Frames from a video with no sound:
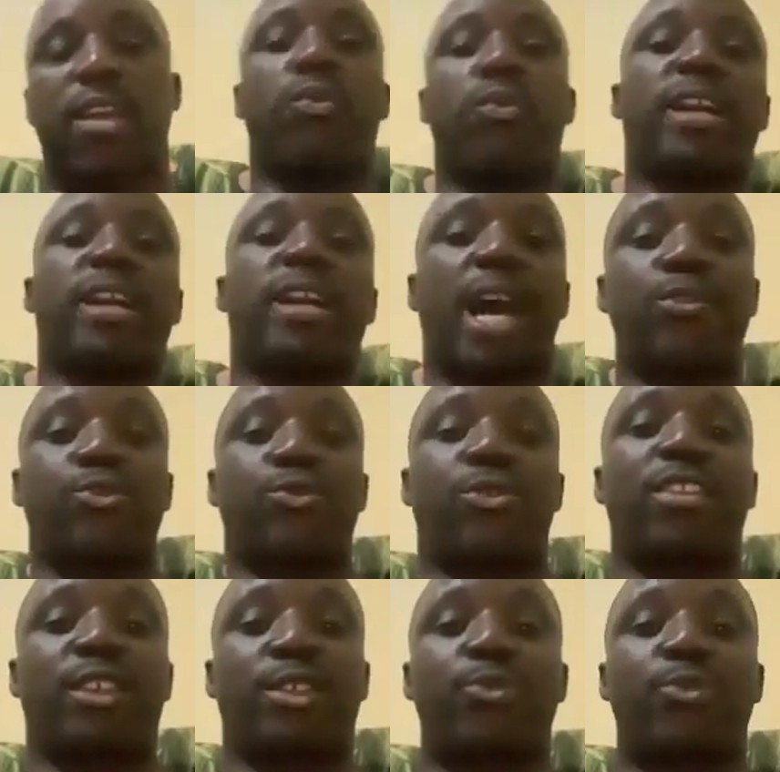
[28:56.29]
We come
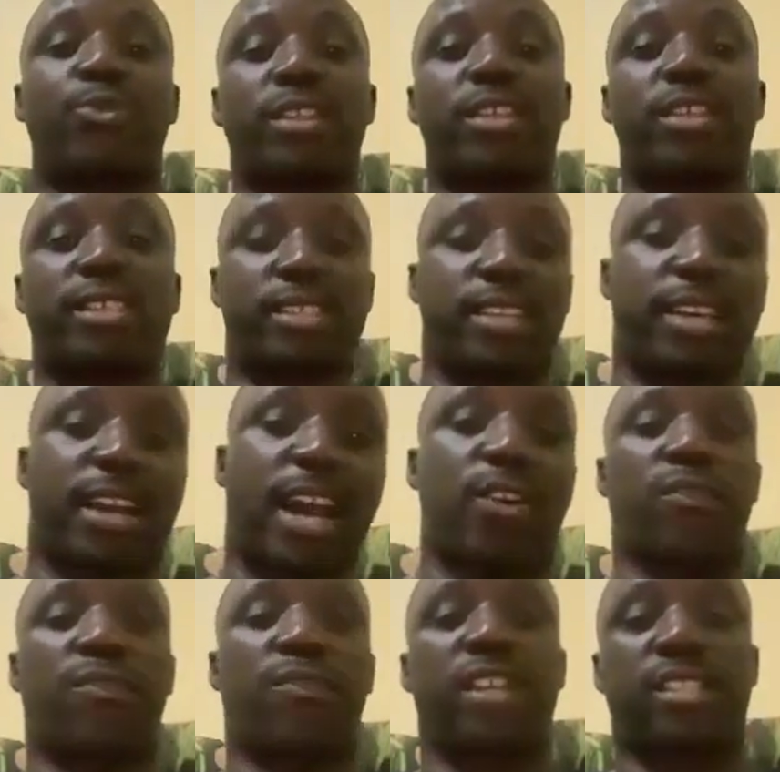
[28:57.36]
together through these
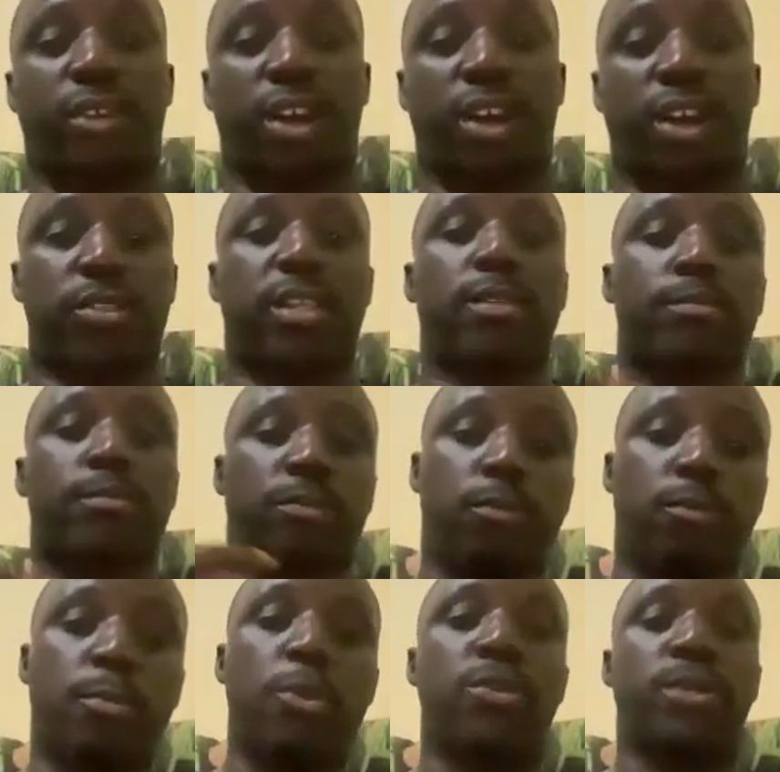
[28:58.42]
kind of interactions, and
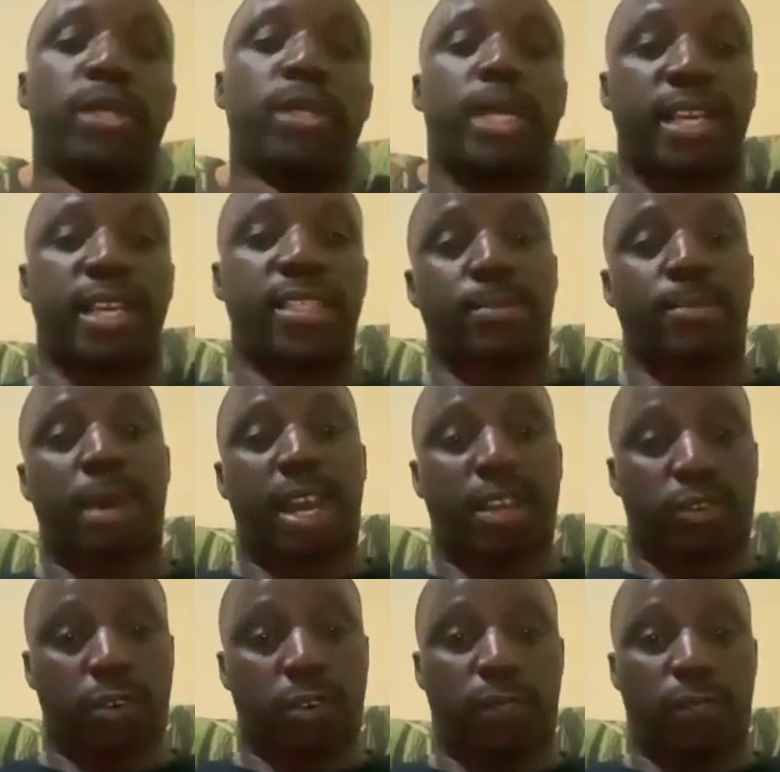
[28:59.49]
music and dance are part